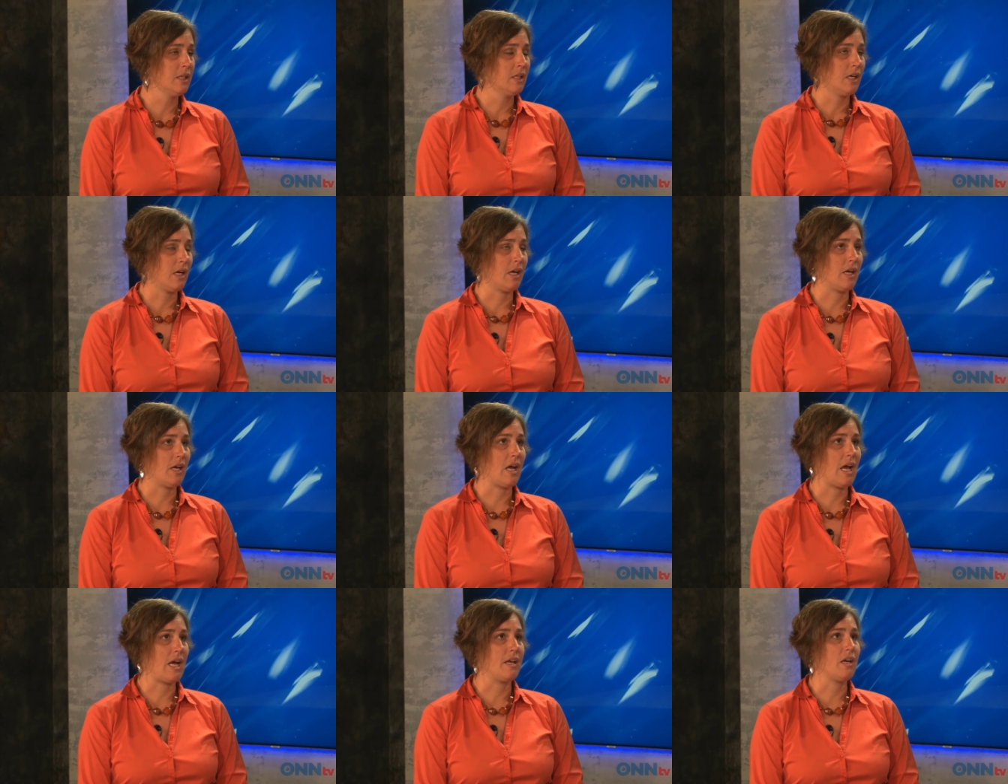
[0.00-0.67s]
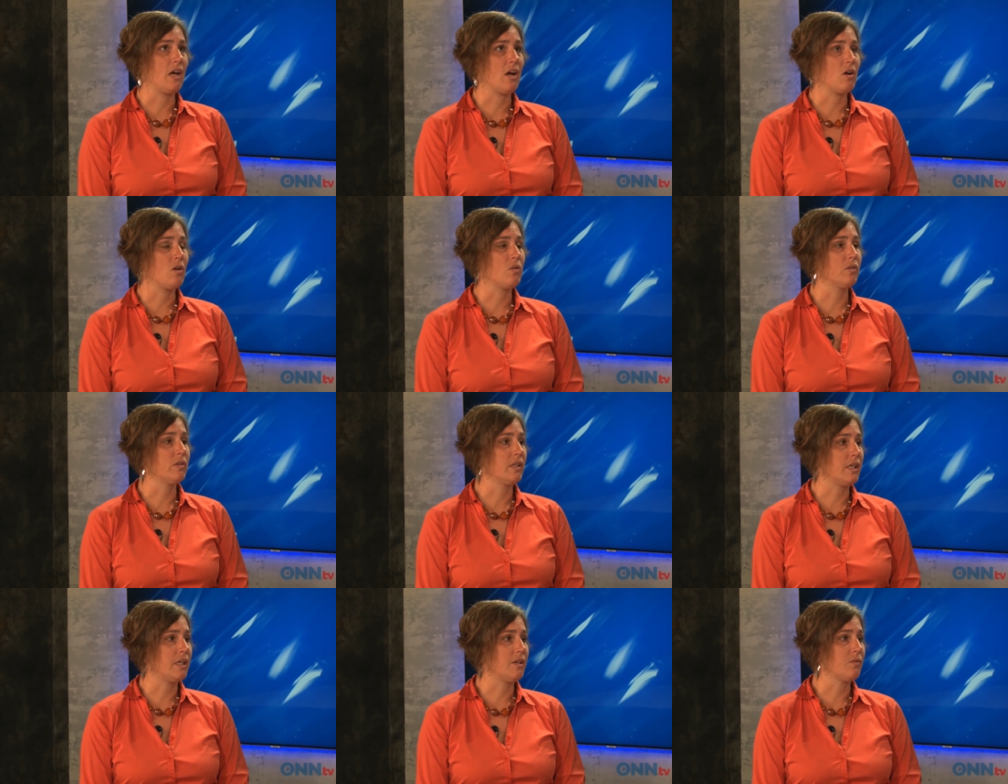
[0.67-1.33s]
I not
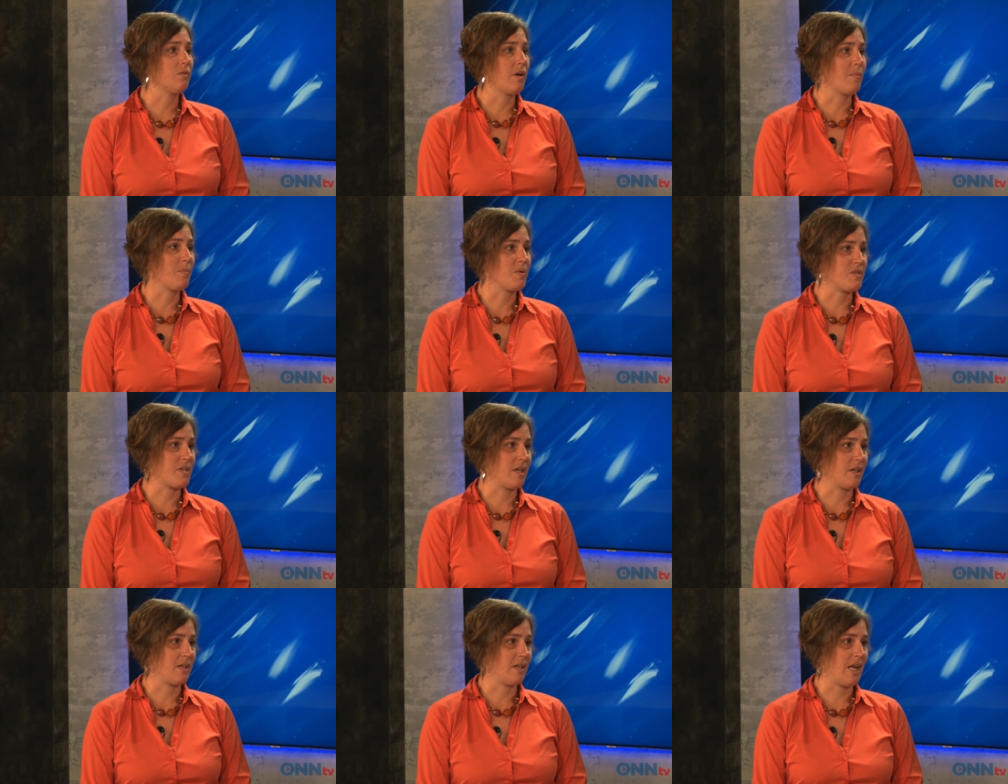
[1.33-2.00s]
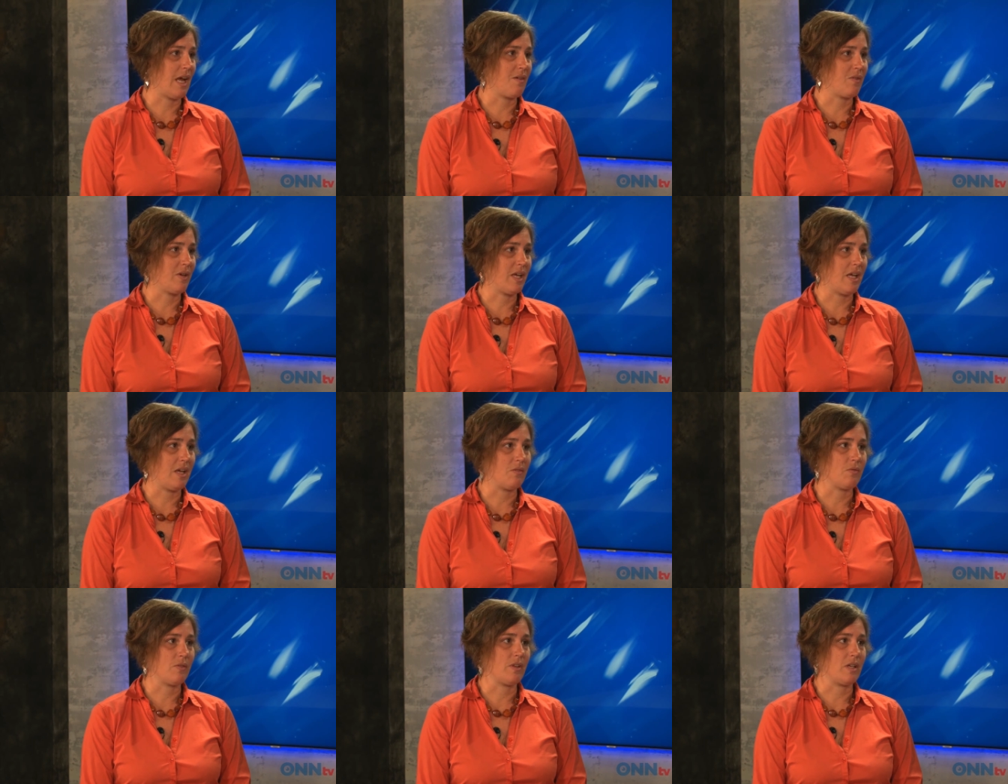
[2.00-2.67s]
only represent and
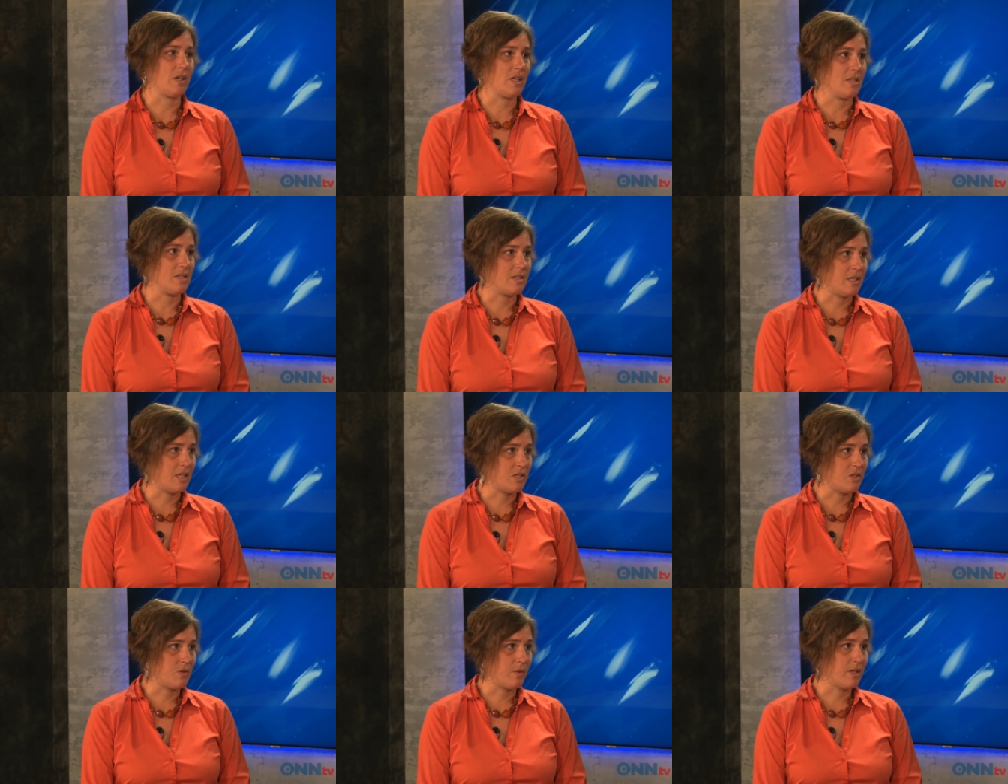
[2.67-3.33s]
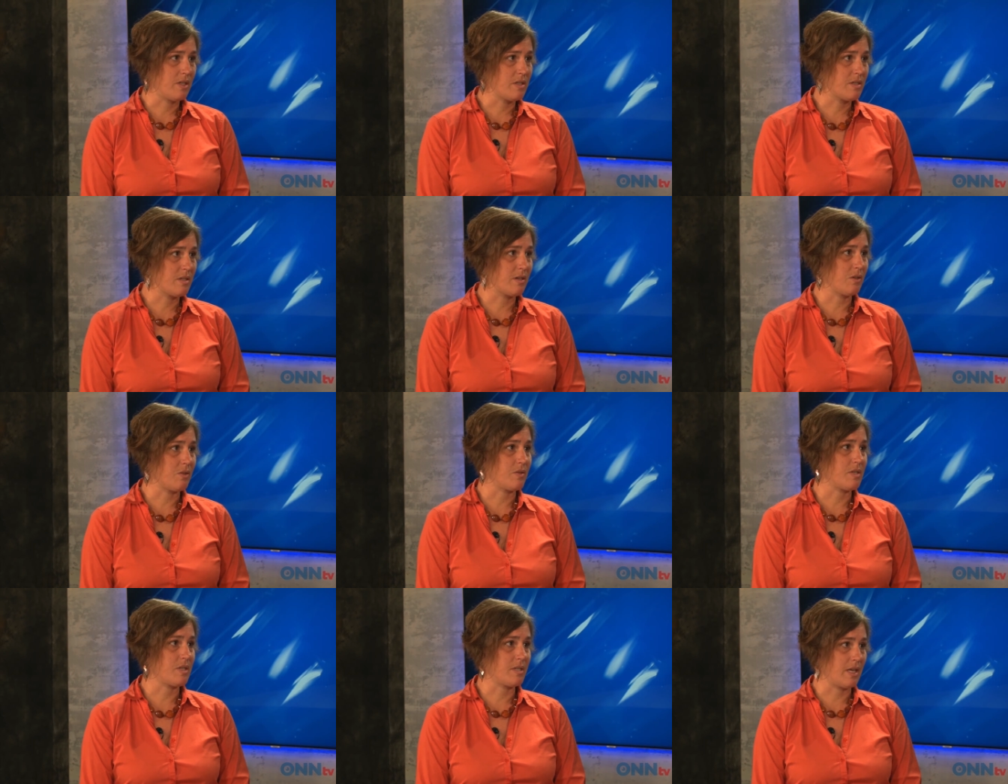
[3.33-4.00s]
advocate for the constituents
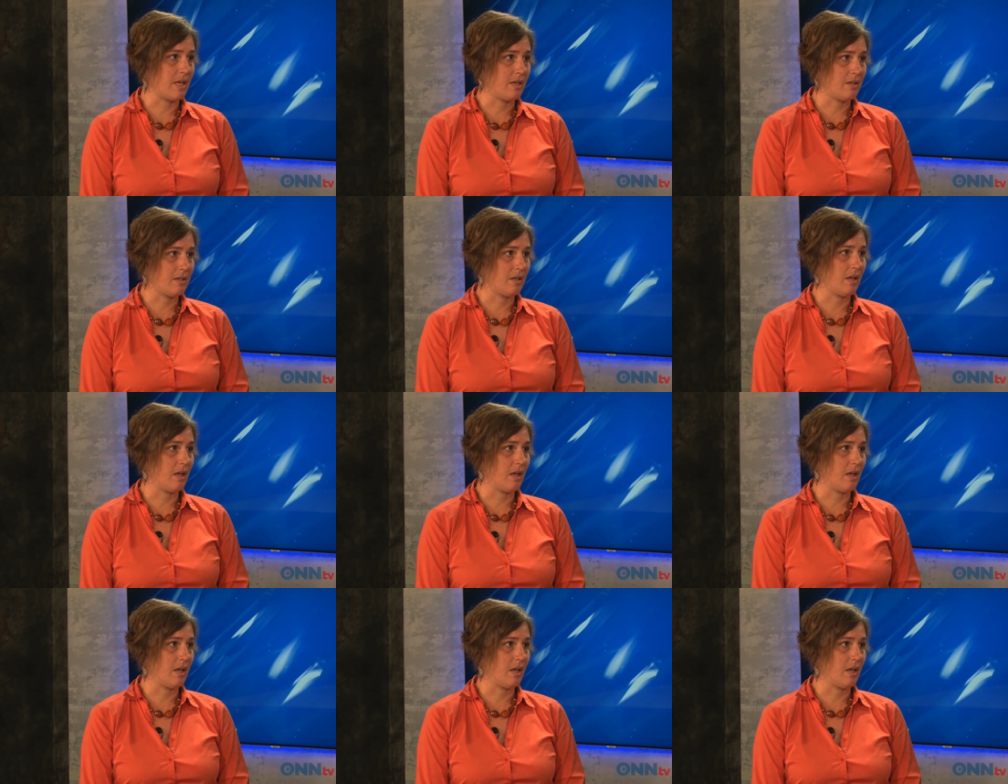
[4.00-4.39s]
who sit